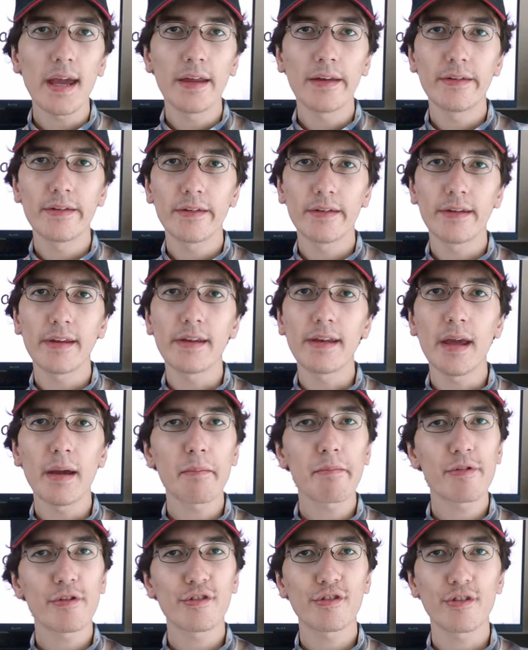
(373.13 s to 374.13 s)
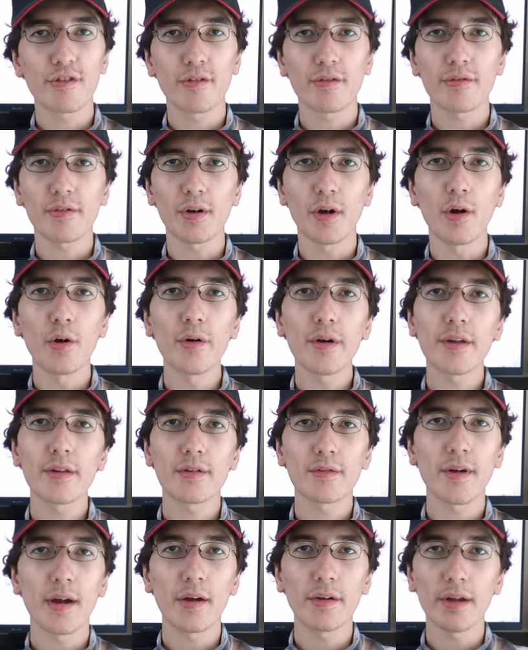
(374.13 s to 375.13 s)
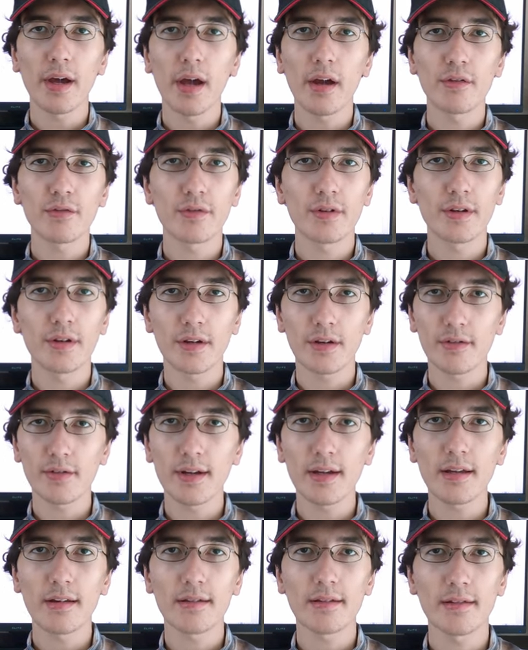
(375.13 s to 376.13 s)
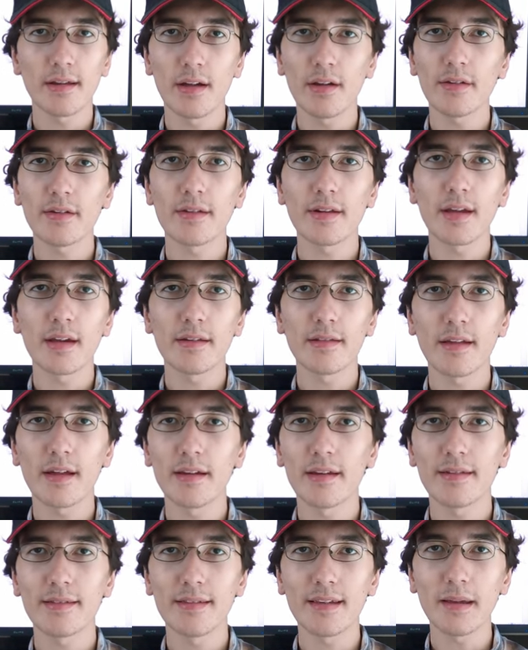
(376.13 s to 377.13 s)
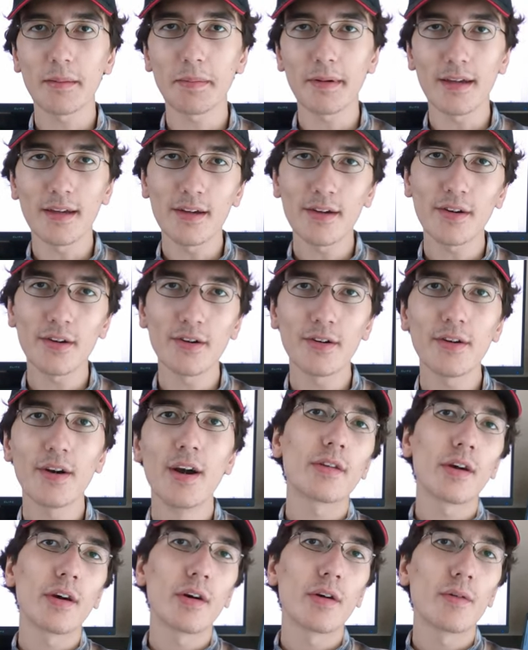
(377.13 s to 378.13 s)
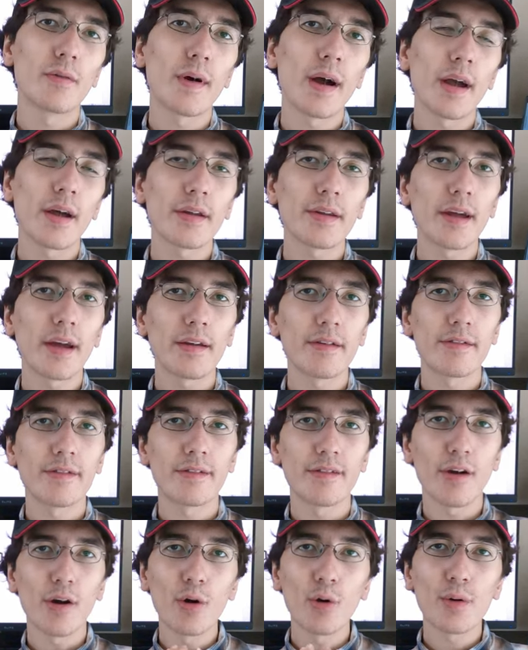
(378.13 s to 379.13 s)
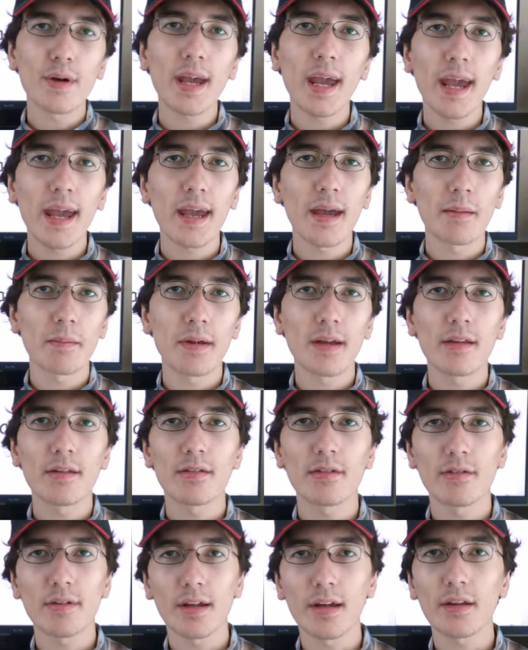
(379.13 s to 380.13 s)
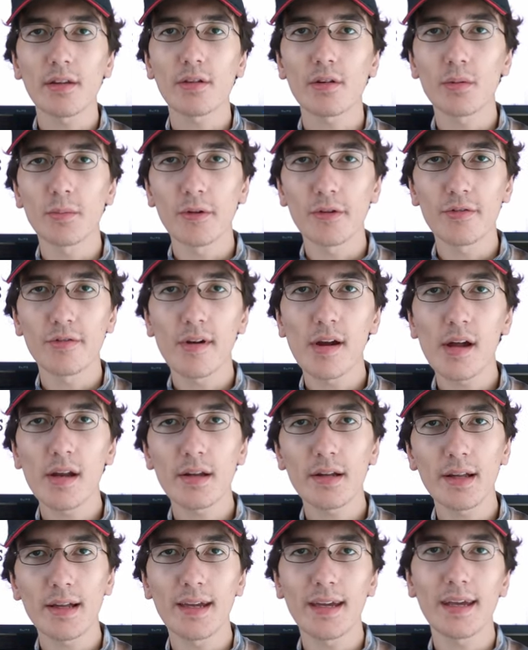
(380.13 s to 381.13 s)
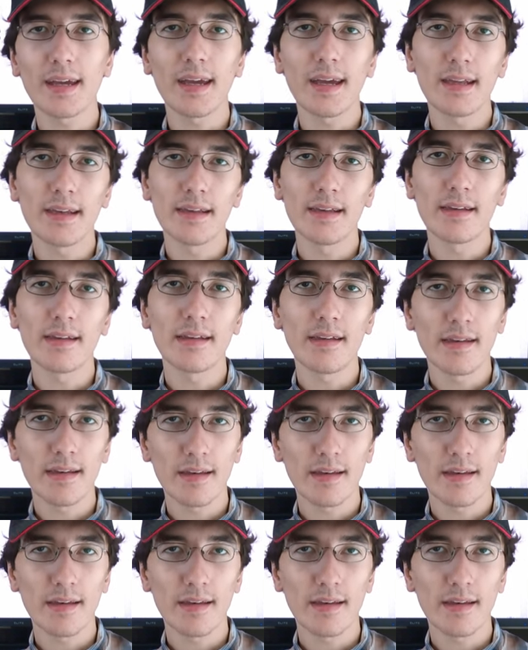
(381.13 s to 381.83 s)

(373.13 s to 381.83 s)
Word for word: And the temperatures were always around 100 degrees Celsius on the CPU. So while that's okay, it means there's thermal throttling and